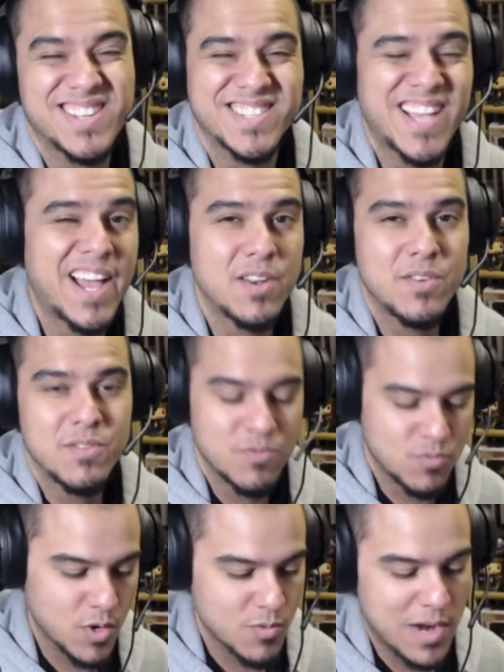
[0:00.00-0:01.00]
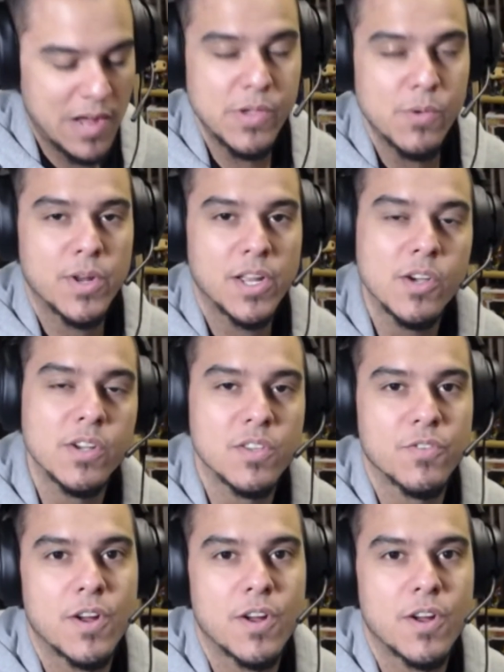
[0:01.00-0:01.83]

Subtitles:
decide what route you want to go as